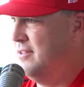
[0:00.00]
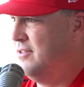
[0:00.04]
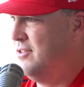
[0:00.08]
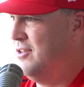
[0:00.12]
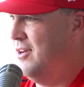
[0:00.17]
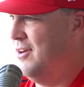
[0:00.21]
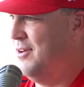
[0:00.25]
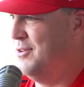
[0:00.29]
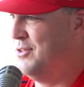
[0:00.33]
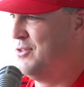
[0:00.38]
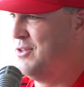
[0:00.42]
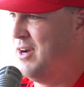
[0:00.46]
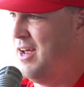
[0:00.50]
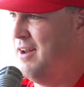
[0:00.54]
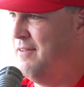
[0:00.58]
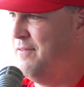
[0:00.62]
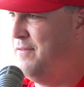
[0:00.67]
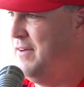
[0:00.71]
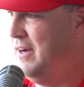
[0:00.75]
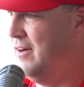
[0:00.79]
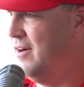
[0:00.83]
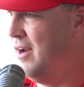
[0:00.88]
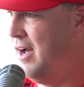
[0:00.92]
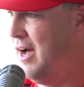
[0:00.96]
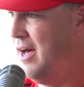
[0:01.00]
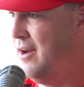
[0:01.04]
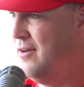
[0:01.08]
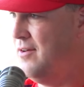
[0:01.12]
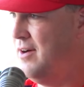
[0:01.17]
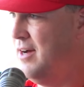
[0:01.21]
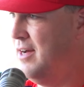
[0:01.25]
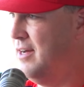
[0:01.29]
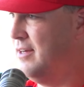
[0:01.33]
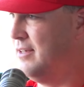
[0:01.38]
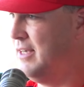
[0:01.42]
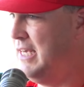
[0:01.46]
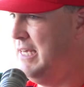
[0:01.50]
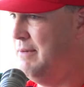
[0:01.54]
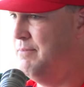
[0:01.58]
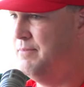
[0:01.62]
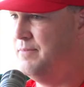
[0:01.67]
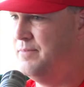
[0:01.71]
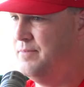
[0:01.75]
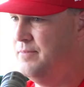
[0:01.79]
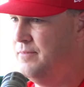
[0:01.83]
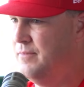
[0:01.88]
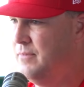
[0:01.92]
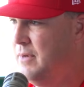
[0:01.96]
So I was trying to figure out, how do I keep
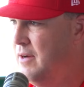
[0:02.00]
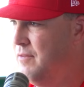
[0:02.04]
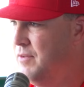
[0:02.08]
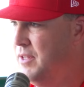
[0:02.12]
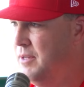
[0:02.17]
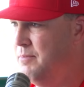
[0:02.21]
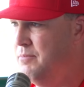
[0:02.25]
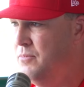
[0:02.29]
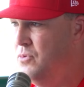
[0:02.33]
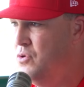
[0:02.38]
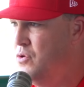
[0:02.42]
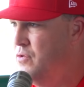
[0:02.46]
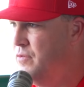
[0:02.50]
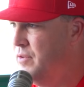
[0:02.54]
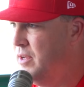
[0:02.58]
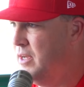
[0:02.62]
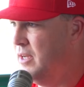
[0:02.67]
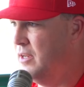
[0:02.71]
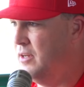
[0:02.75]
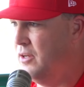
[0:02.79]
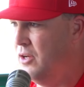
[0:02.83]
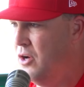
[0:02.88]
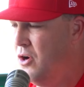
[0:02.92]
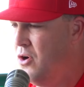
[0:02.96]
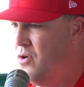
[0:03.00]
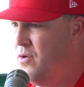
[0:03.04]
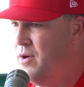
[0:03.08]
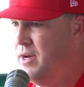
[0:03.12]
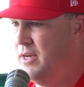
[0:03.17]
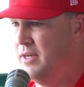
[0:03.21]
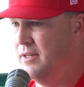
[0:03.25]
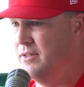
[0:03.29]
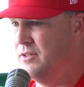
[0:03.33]
everything moving and going?